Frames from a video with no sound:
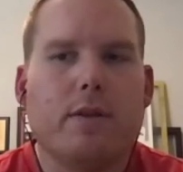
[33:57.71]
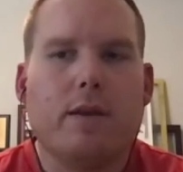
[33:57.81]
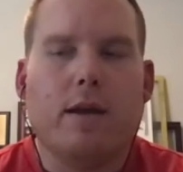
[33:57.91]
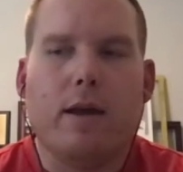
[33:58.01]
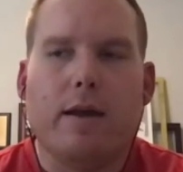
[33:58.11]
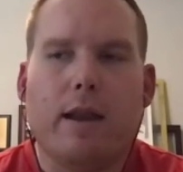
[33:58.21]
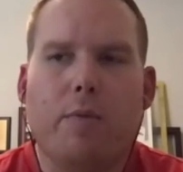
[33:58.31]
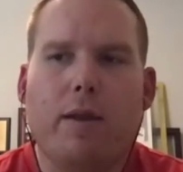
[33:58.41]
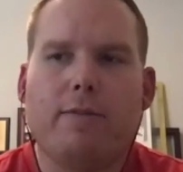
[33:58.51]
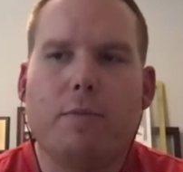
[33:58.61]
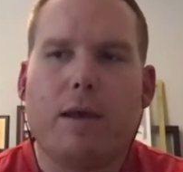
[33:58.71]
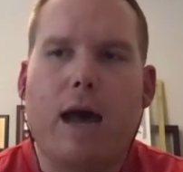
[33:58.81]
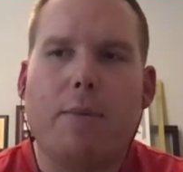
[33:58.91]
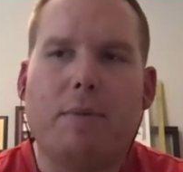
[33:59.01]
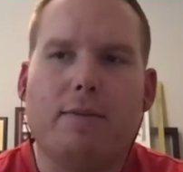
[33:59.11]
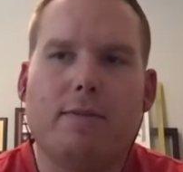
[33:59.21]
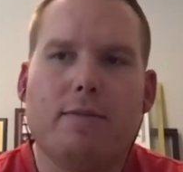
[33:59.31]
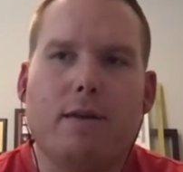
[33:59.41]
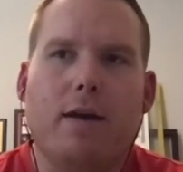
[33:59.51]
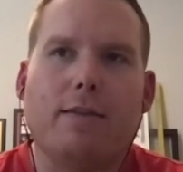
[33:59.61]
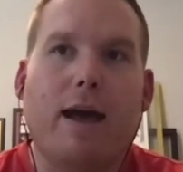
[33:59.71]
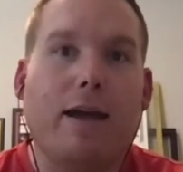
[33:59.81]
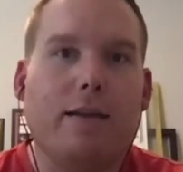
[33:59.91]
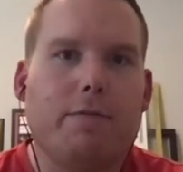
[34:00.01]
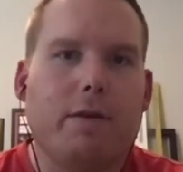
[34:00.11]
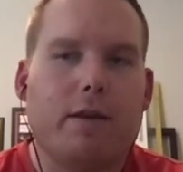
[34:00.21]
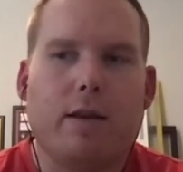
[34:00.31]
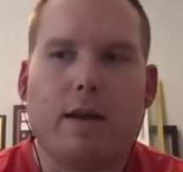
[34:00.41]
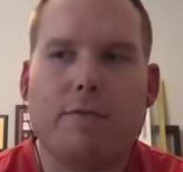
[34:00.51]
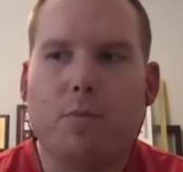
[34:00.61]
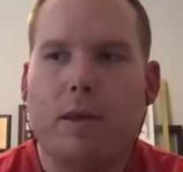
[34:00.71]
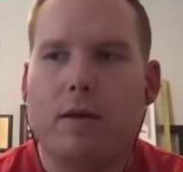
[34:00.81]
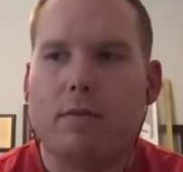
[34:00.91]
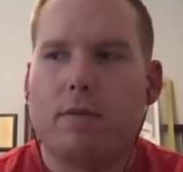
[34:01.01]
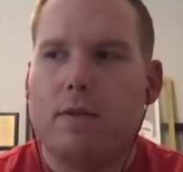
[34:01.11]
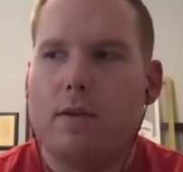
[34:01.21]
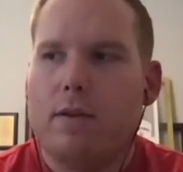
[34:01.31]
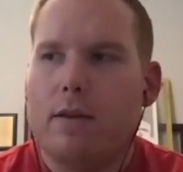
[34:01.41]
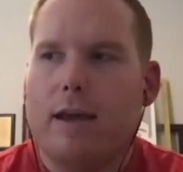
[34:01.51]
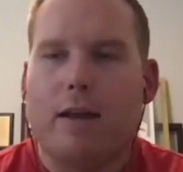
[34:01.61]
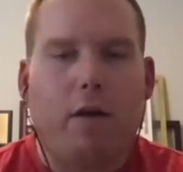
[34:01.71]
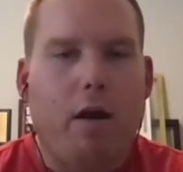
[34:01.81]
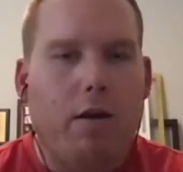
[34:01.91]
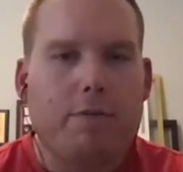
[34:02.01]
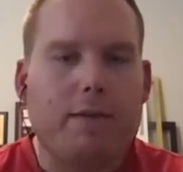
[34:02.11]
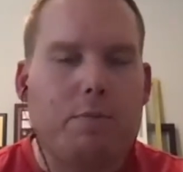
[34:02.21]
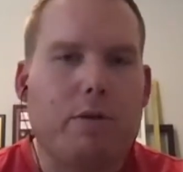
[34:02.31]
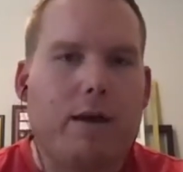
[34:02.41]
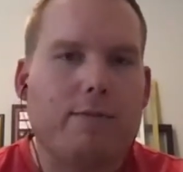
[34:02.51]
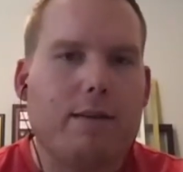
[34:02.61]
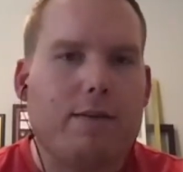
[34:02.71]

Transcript: And I read some comments online, funny enough, about kind of the RFC process,